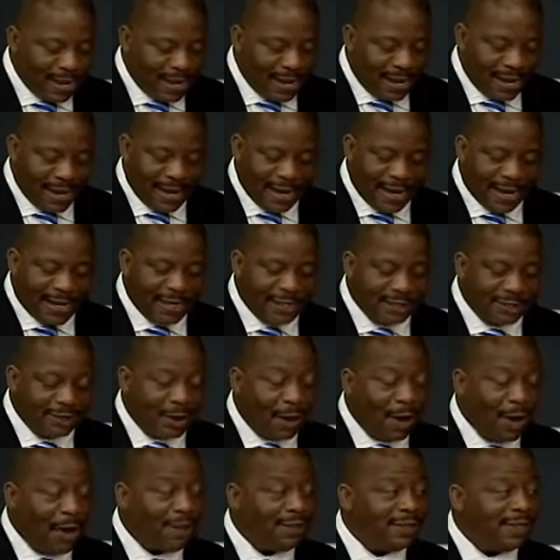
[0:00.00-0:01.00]
is
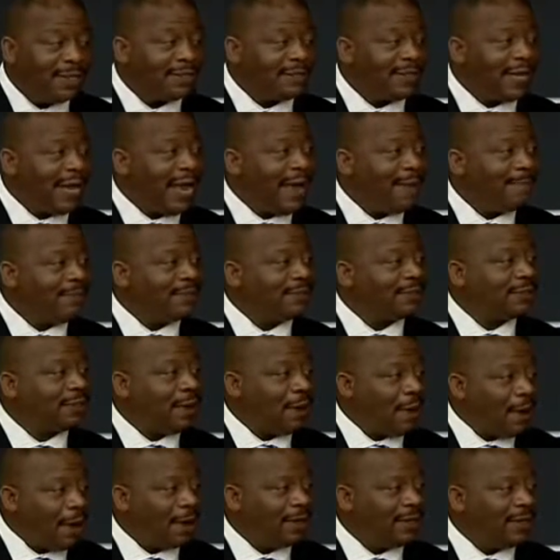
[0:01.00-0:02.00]
on this campus
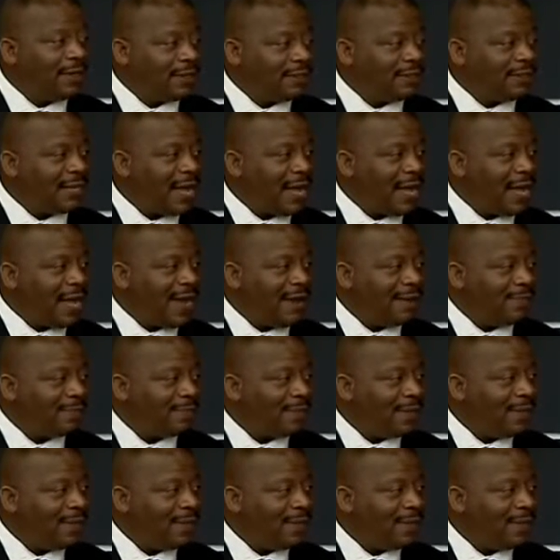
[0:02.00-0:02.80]
all of the time,